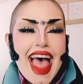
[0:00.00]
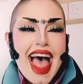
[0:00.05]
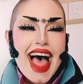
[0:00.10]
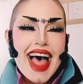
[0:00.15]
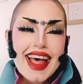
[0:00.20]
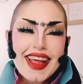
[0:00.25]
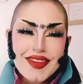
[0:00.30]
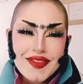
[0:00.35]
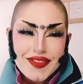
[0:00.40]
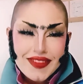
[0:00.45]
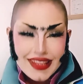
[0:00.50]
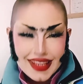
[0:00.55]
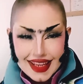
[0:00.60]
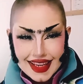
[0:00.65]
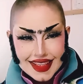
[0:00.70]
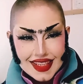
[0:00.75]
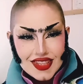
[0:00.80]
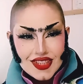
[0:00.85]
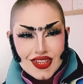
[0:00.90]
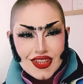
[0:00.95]
And we
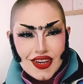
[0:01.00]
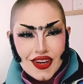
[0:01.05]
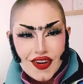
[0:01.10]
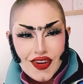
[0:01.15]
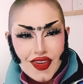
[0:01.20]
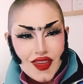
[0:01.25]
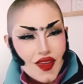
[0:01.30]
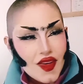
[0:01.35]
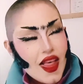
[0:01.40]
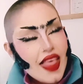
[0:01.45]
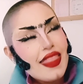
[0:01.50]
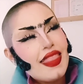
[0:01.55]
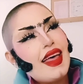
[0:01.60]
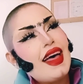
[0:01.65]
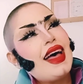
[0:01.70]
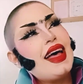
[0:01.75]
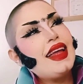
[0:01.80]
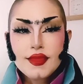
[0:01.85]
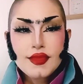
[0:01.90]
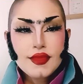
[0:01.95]
get to know
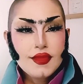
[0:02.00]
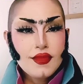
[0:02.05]
that